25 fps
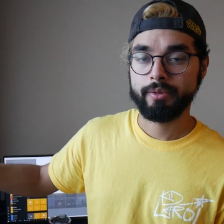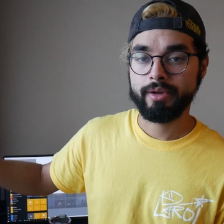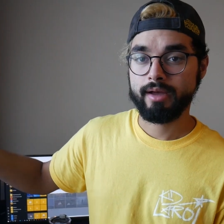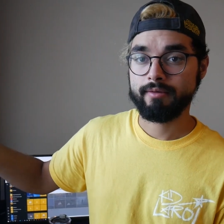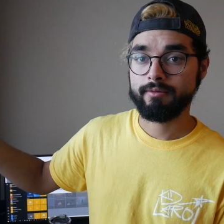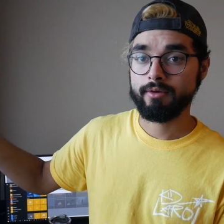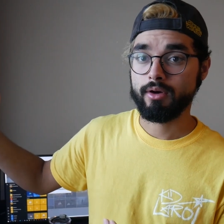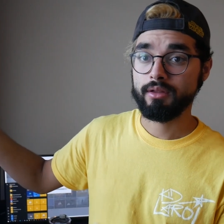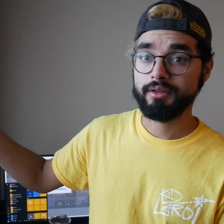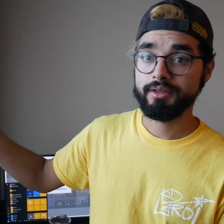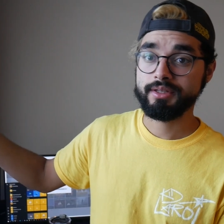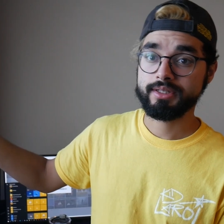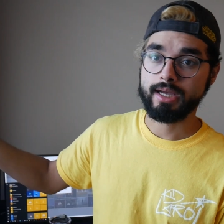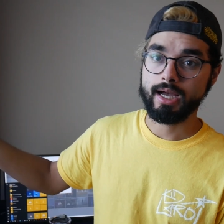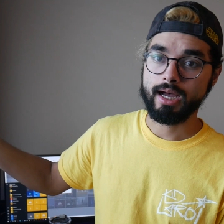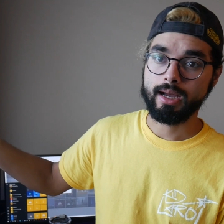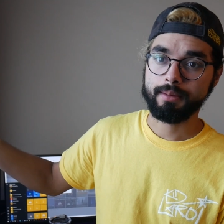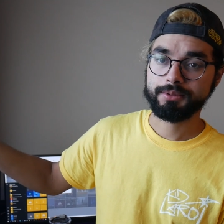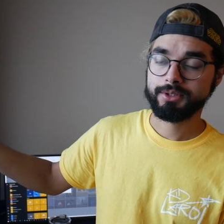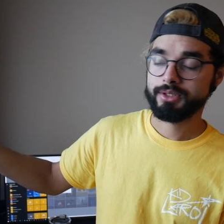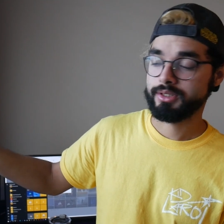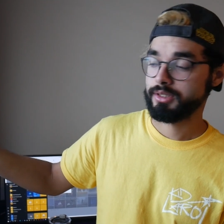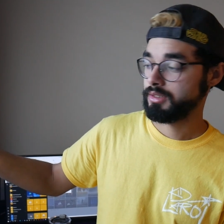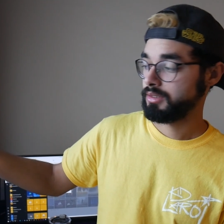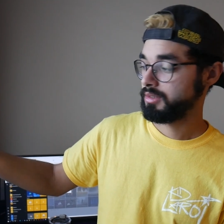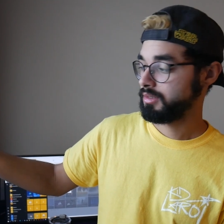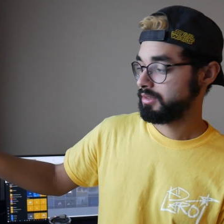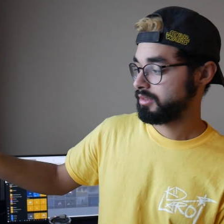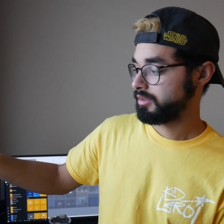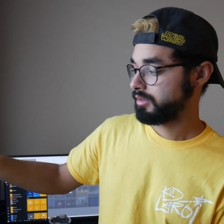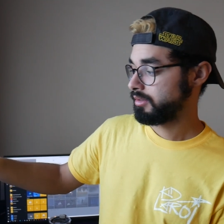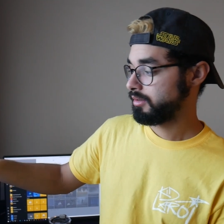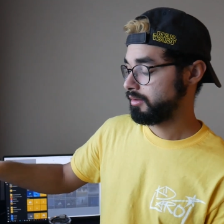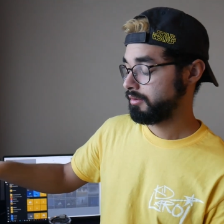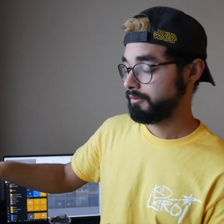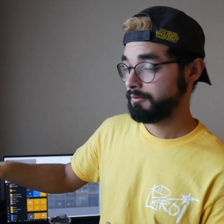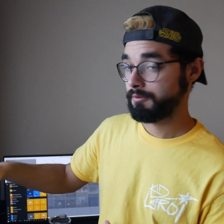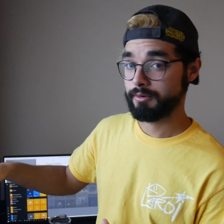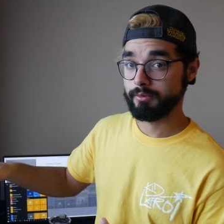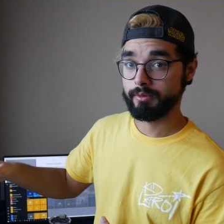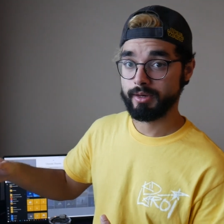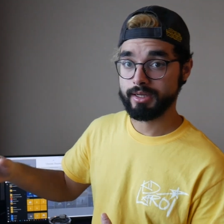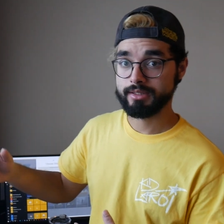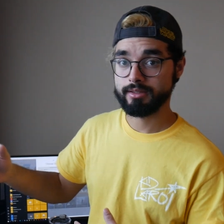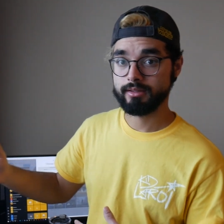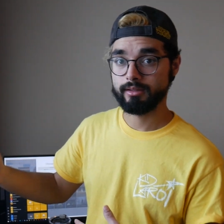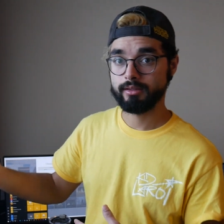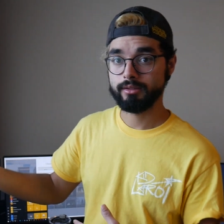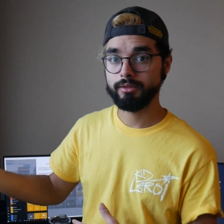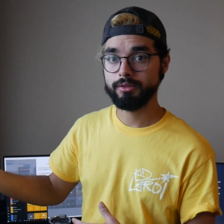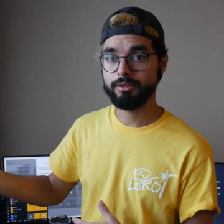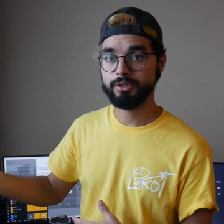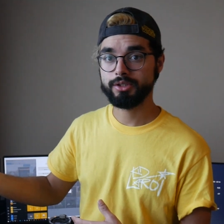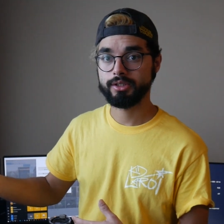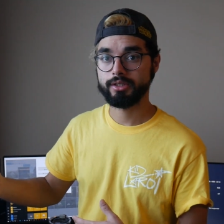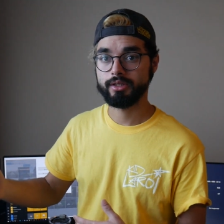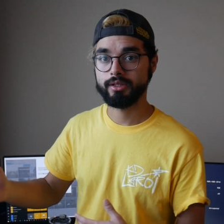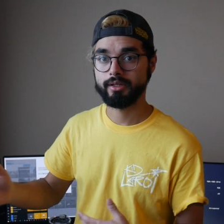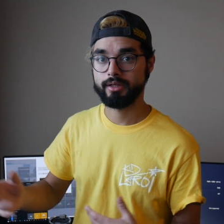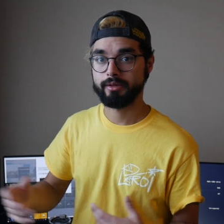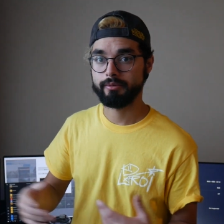we have all these options for resolution